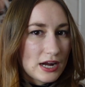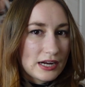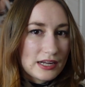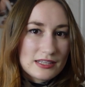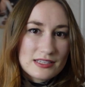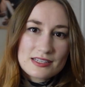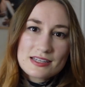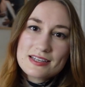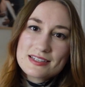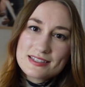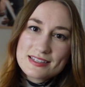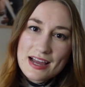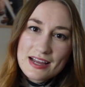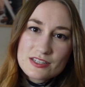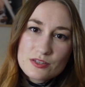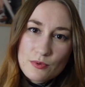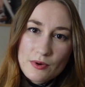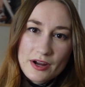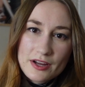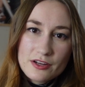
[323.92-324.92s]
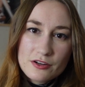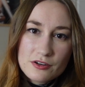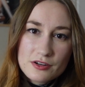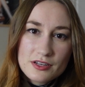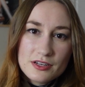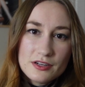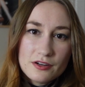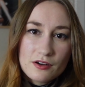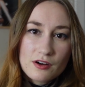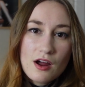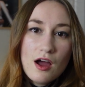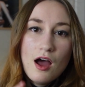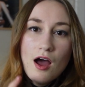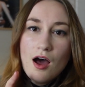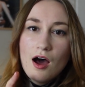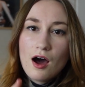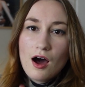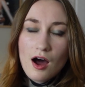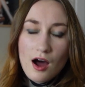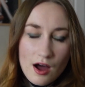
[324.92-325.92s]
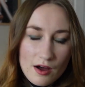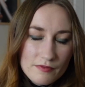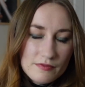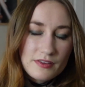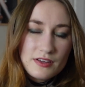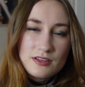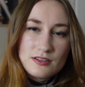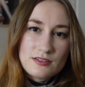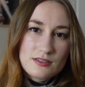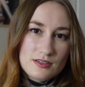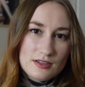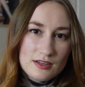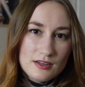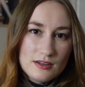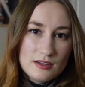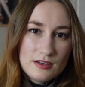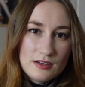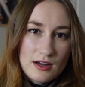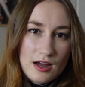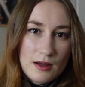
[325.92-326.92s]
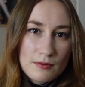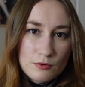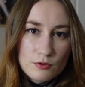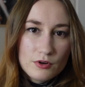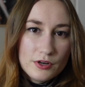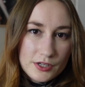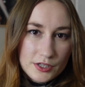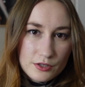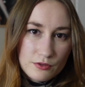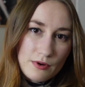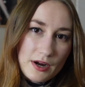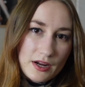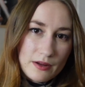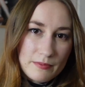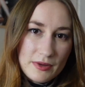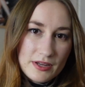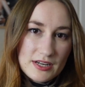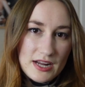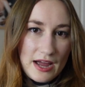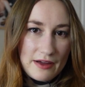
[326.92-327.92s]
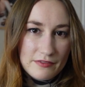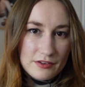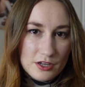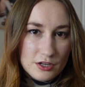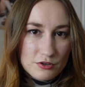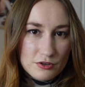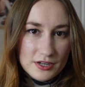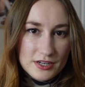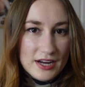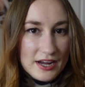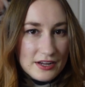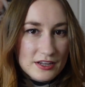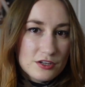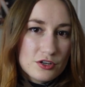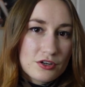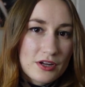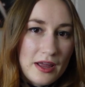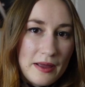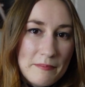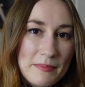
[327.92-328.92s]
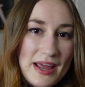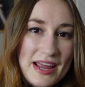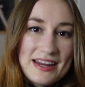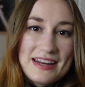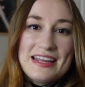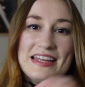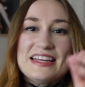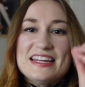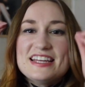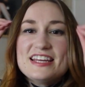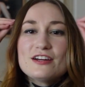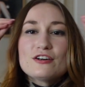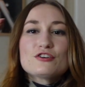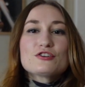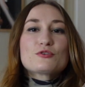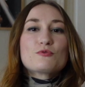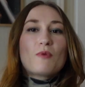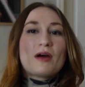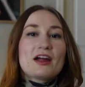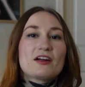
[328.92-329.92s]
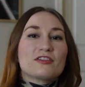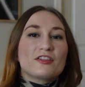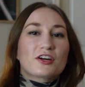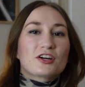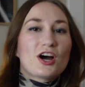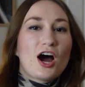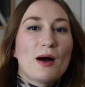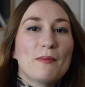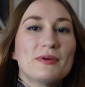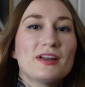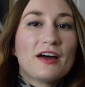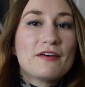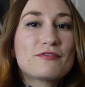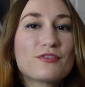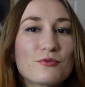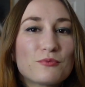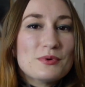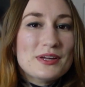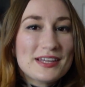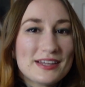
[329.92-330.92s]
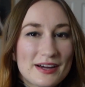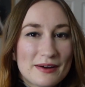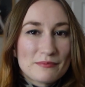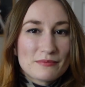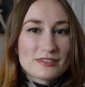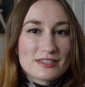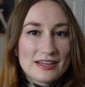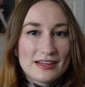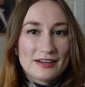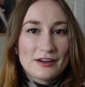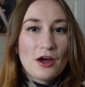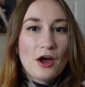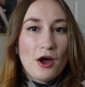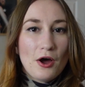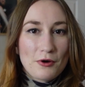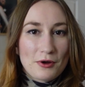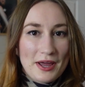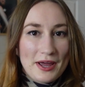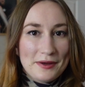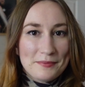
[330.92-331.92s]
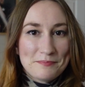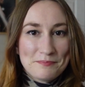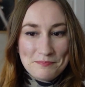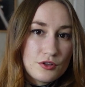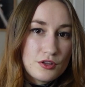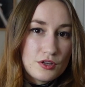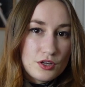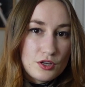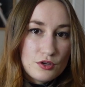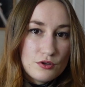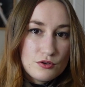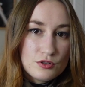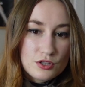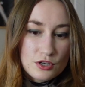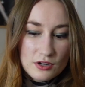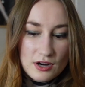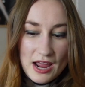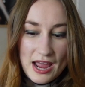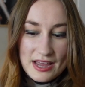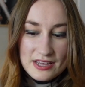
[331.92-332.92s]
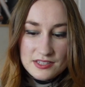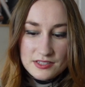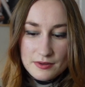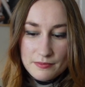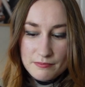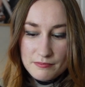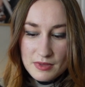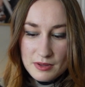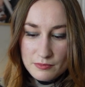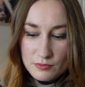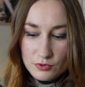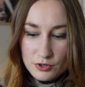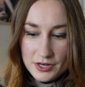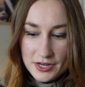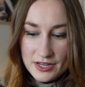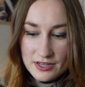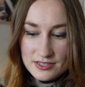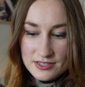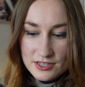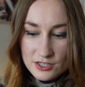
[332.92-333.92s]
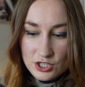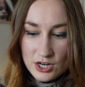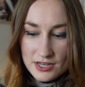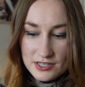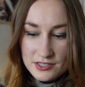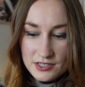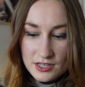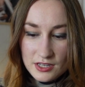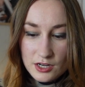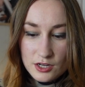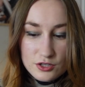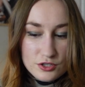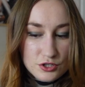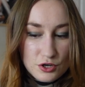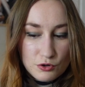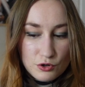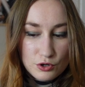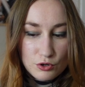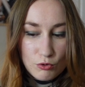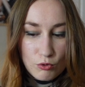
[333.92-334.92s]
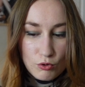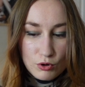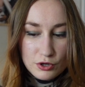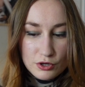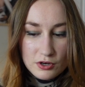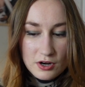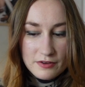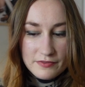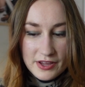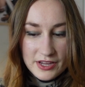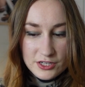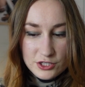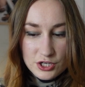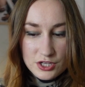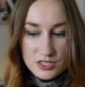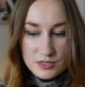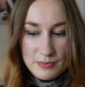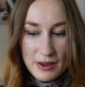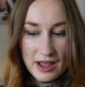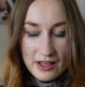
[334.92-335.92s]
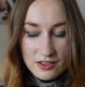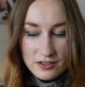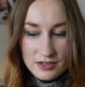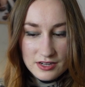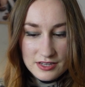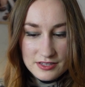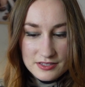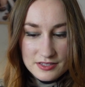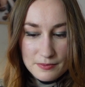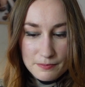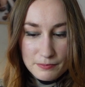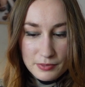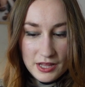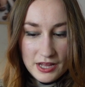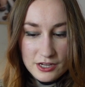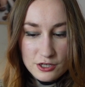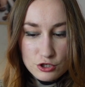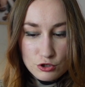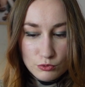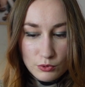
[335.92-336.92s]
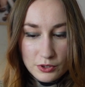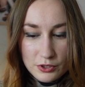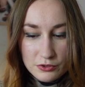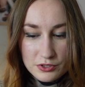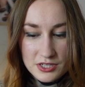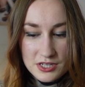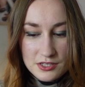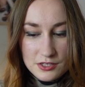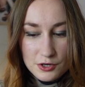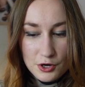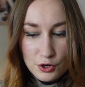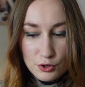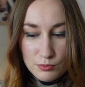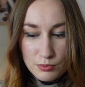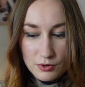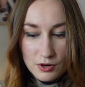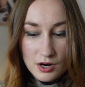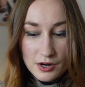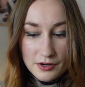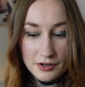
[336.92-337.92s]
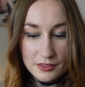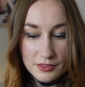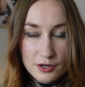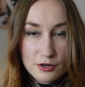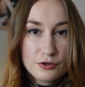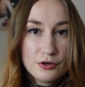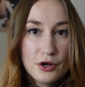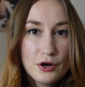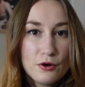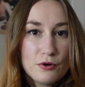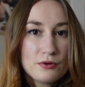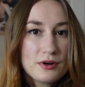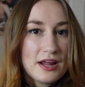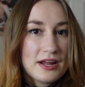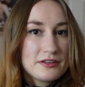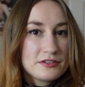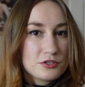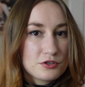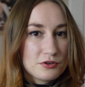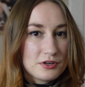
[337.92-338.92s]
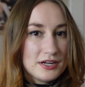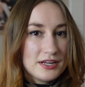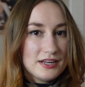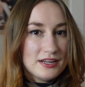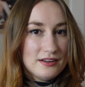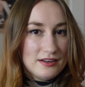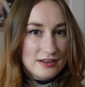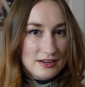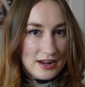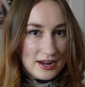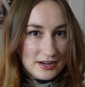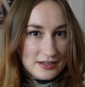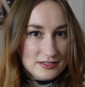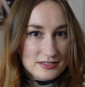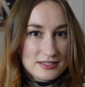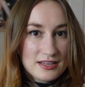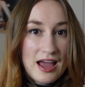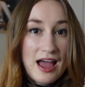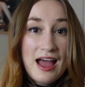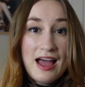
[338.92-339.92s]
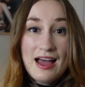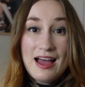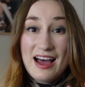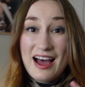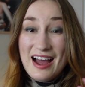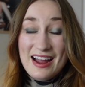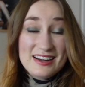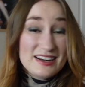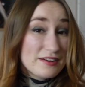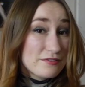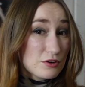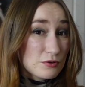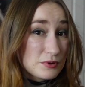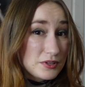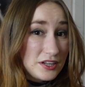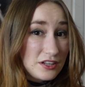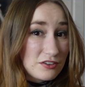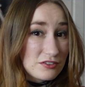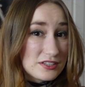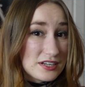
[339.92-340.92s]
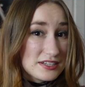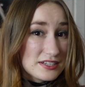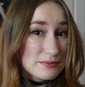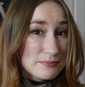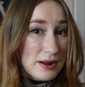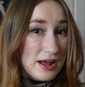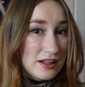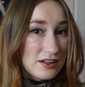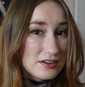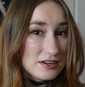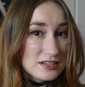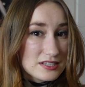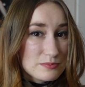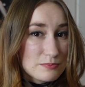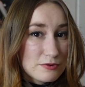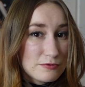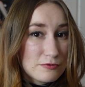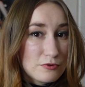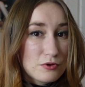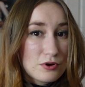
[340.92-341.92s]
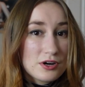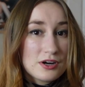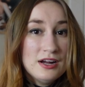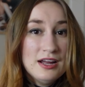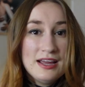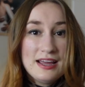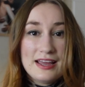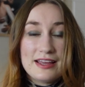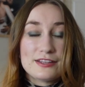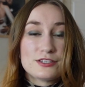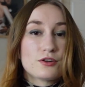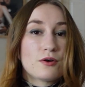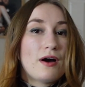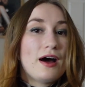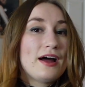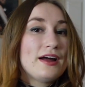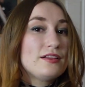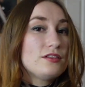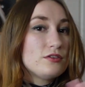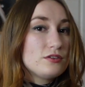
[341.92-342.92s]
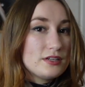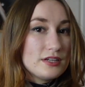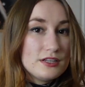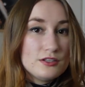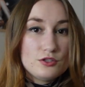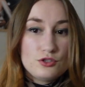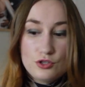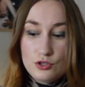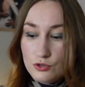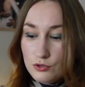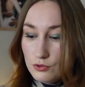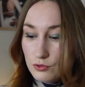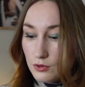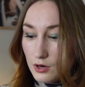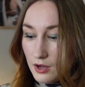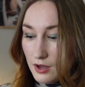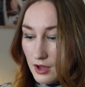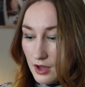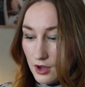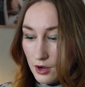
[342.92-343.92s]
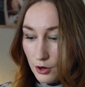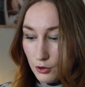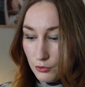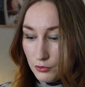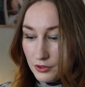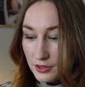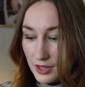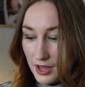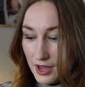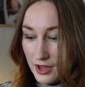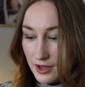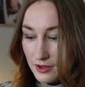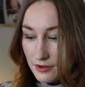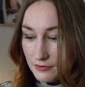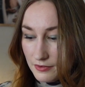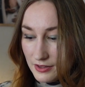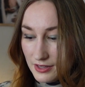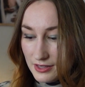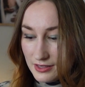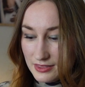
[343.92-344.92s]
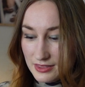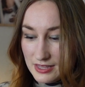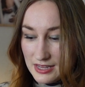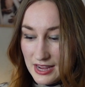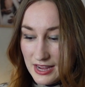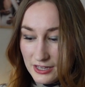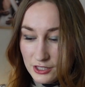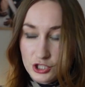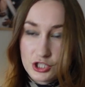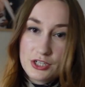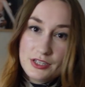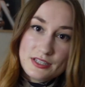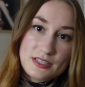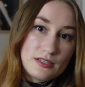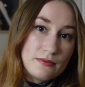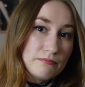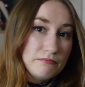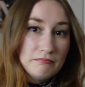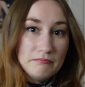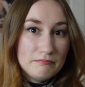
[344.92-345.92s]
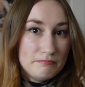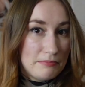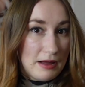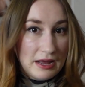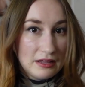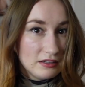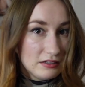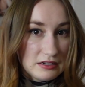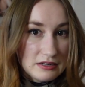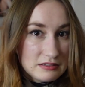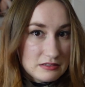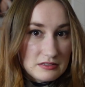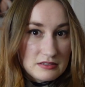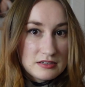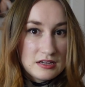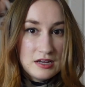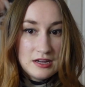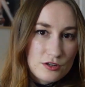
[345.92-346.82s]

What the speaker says: Dragons, because that's why you're here. Obviously, I'm going to recommend having a Green Knight in your campaign, and here's where the comment of the week comes in. Okay, so the user S Memory suggested, so could Order of Ancients Paladins pledge loyalty to Oberon? They're known as Green Knights. I never really looked into Paladins before, and so I looked into Oath of the Ancients Paladins.